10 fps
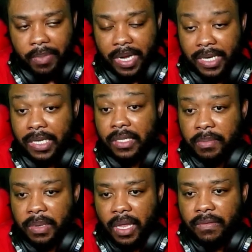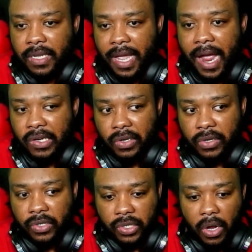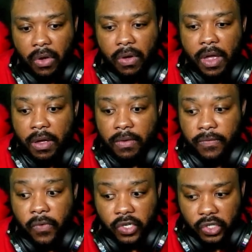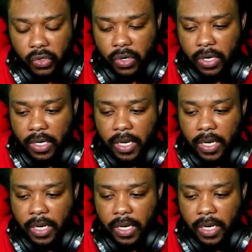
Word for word: but he's a beloved character in the show for sure.